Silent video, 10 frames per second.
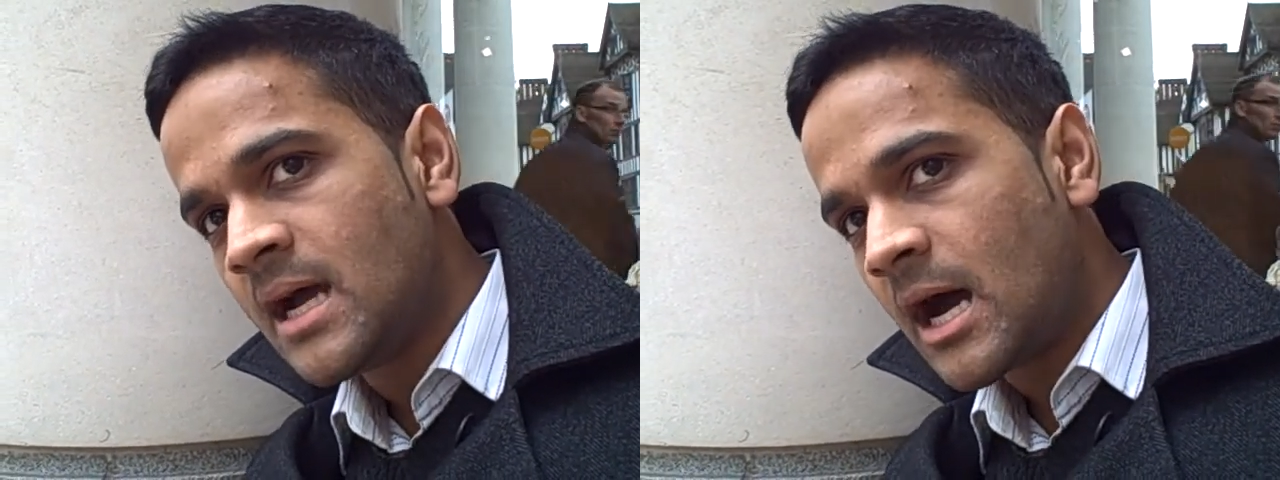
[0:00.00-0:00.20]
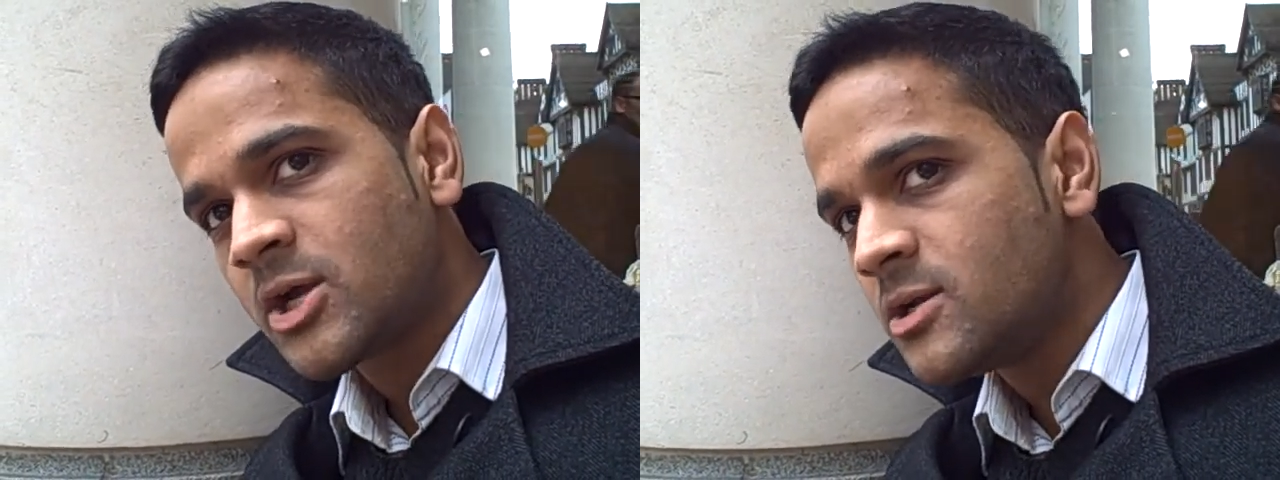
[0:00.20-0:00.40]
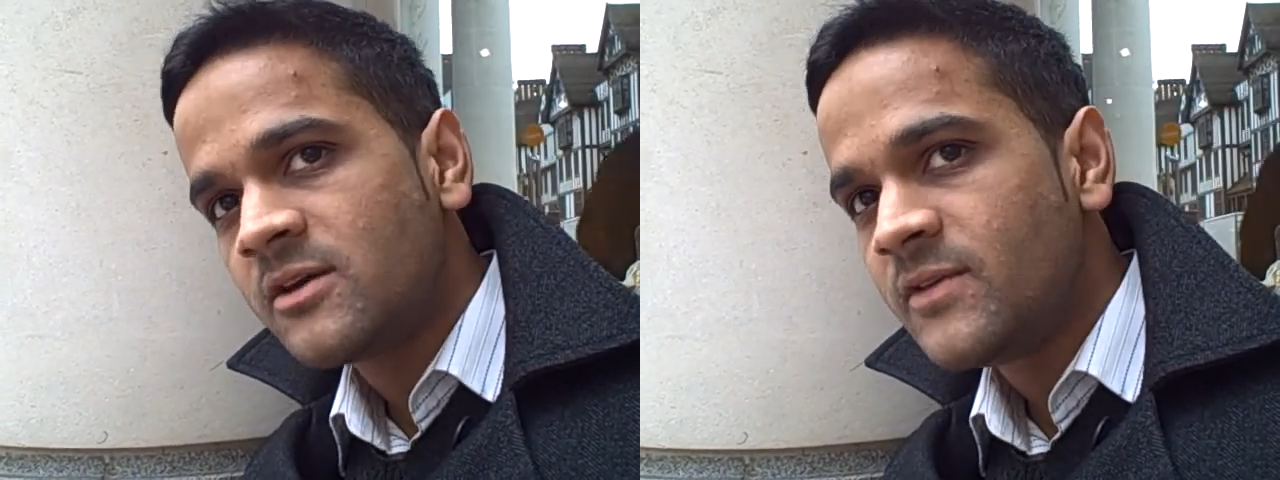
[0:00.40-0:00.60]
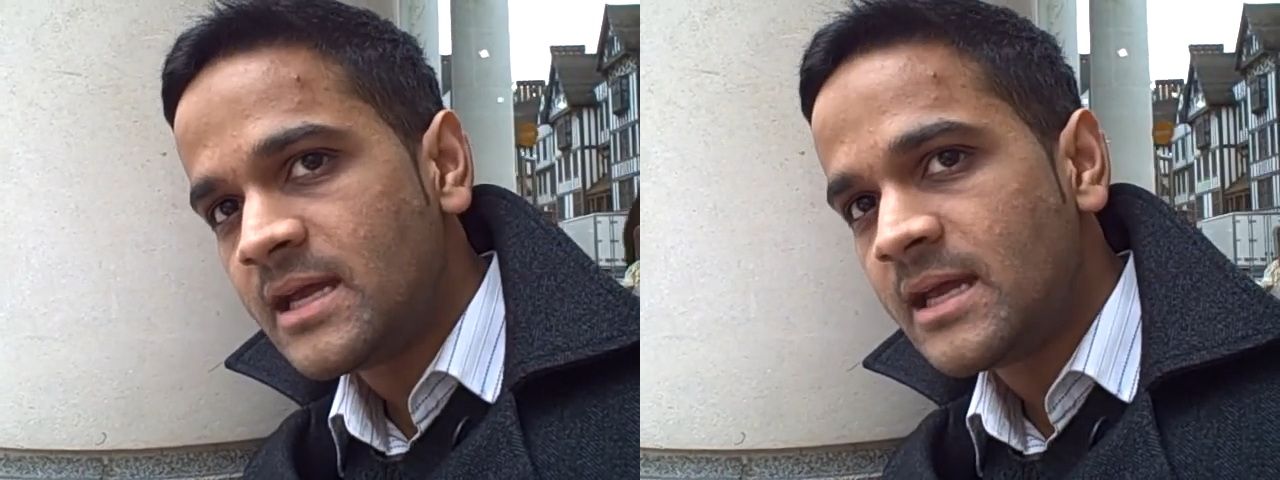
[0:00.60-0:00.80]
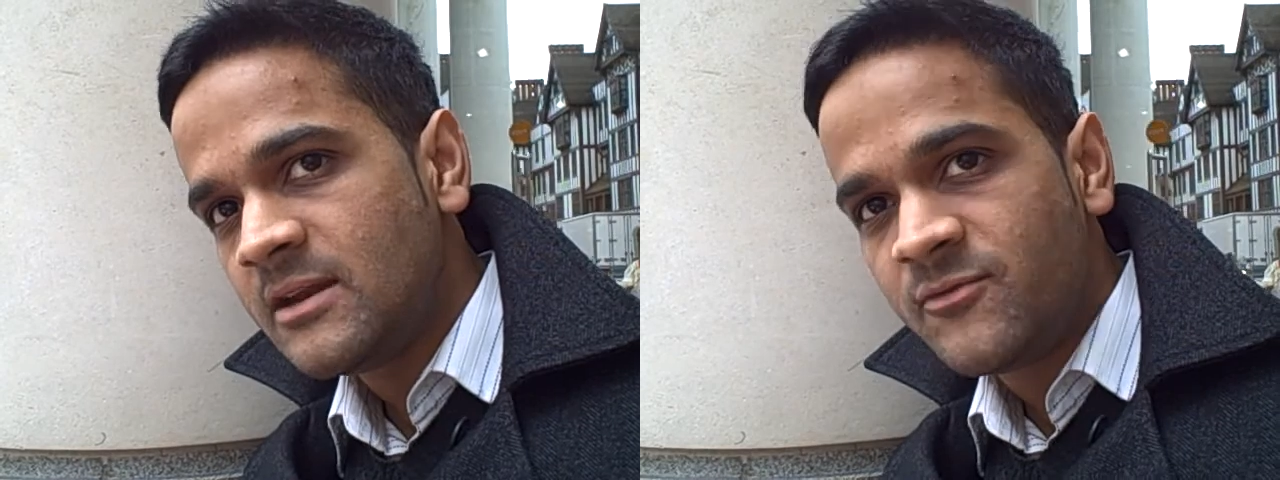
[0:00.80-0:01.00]
I couldn't have
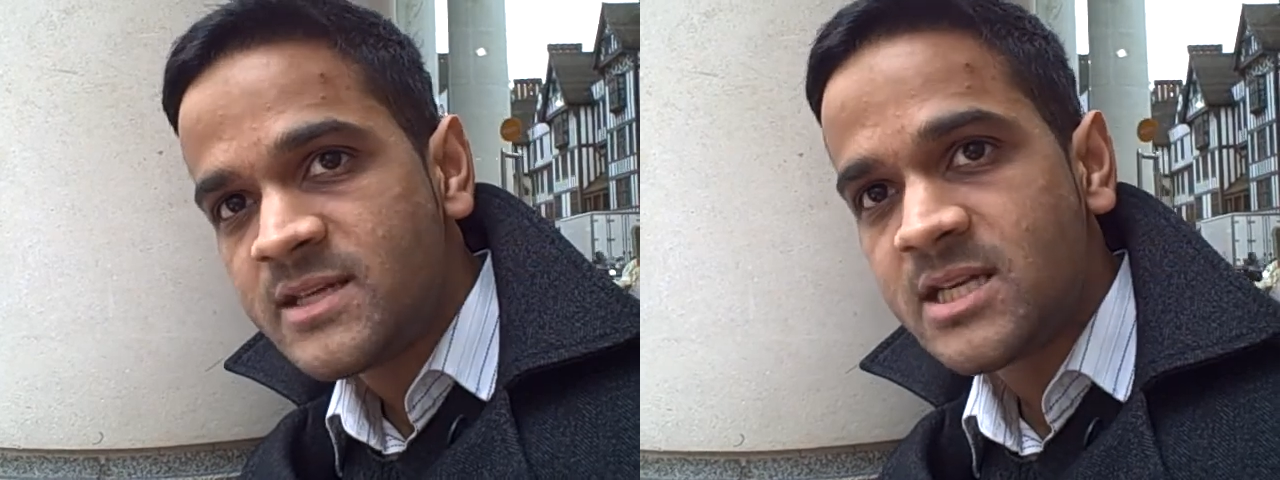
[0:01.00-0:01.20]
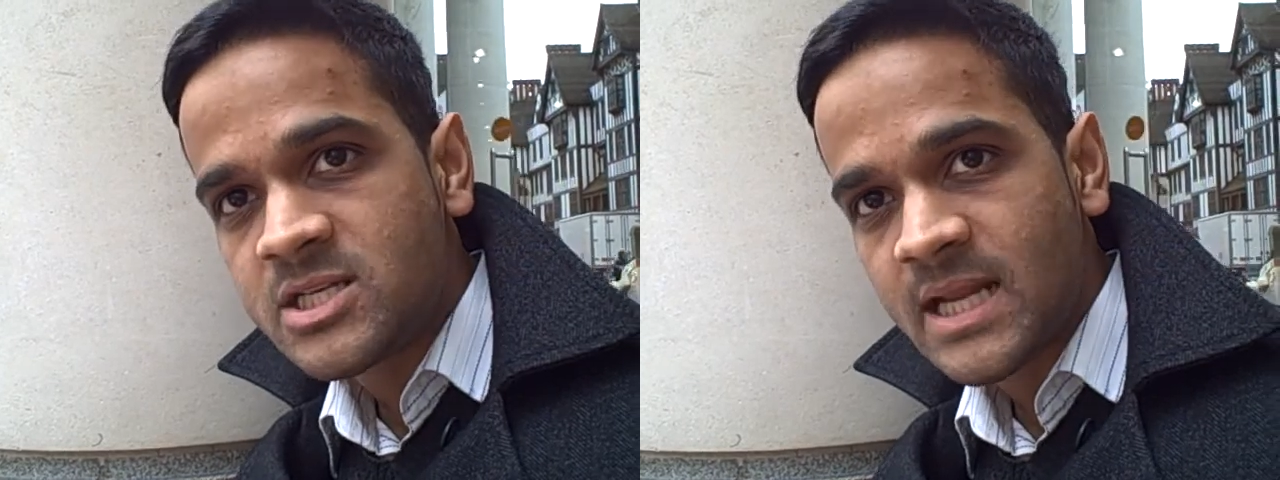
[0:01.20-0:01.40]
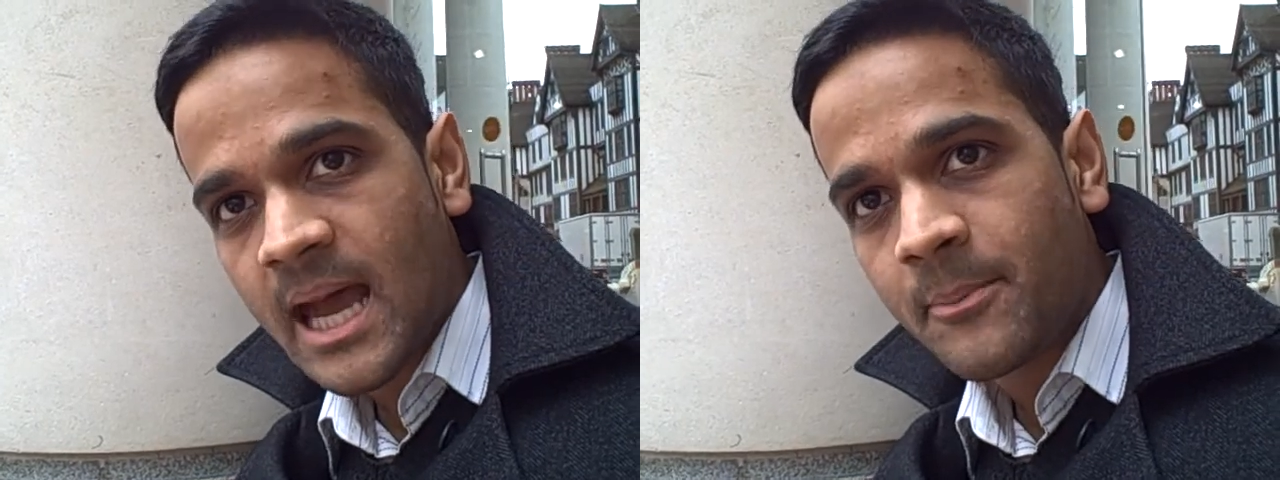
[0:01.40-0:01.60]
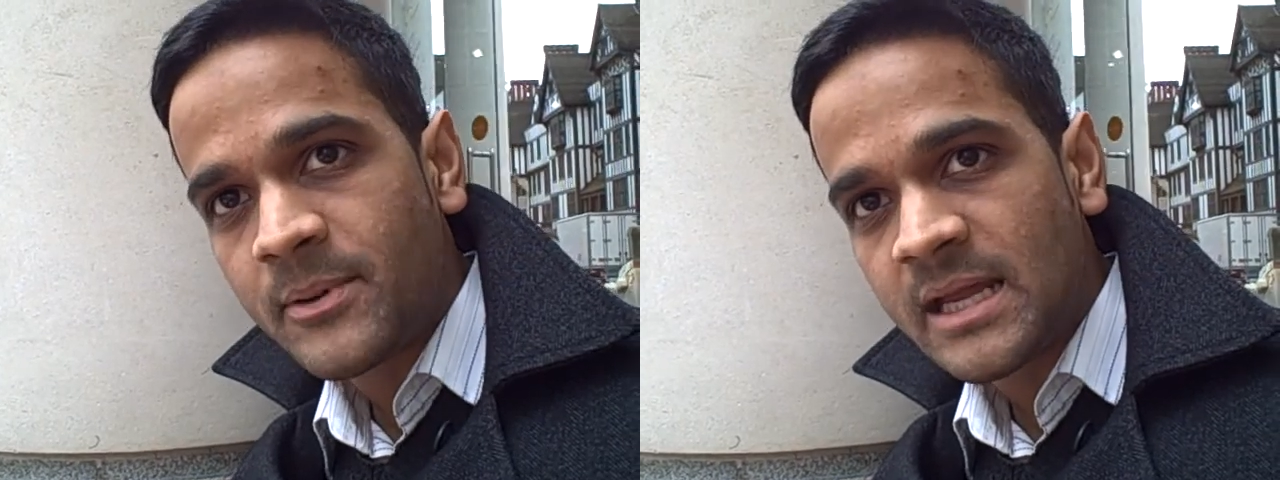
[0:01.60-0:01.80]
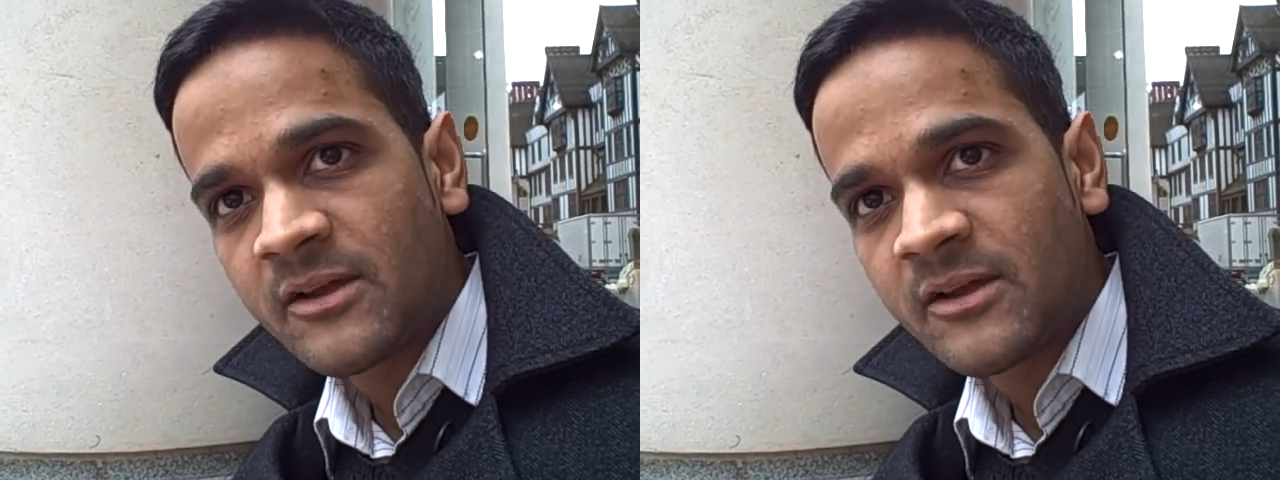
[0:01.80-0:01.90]
envisaged it happening